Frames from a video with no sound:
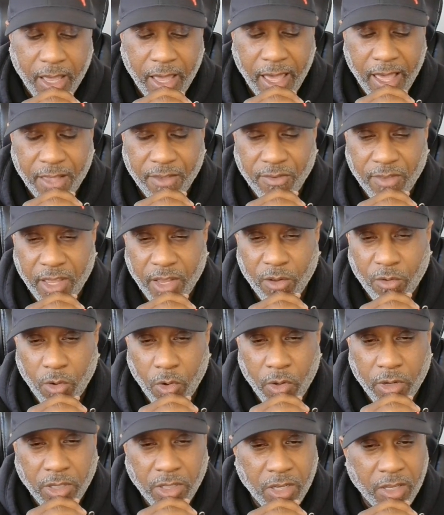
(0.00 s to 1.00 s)
as they
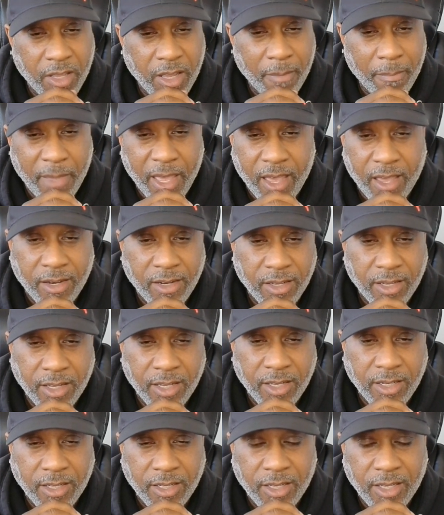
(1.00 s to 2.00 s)
grow into their
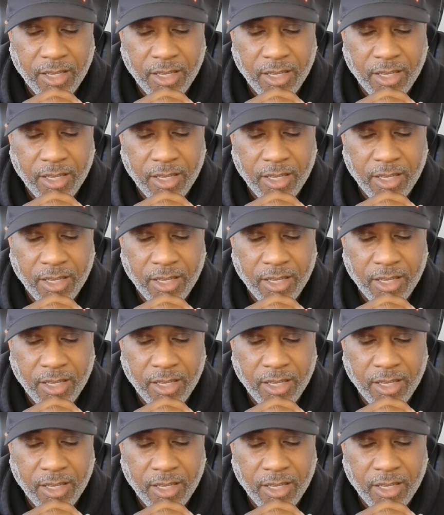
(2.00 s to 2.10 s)
manhood.